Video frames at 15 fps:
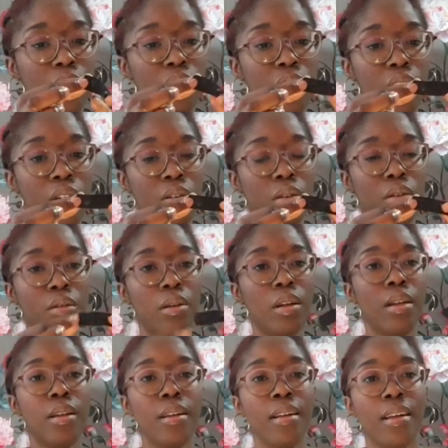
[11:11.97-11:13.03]
little
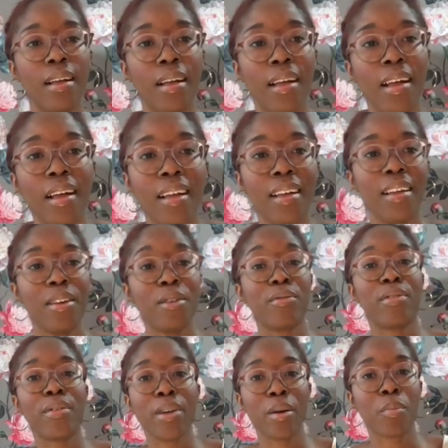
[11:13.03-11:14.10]

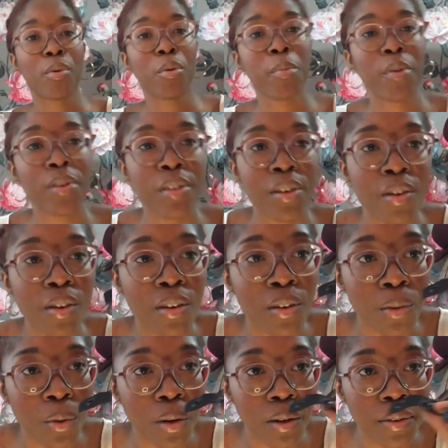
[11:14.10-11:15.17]
very appropriately
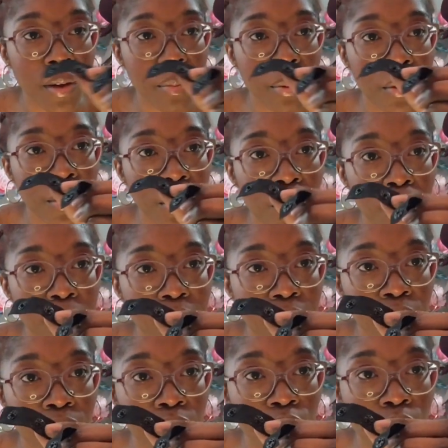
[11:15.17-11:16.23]
called nipples, but
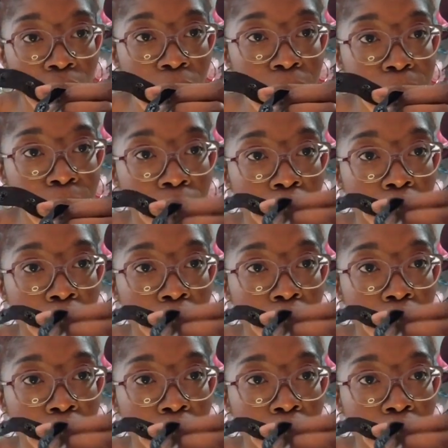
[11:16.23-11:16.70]
that's not true,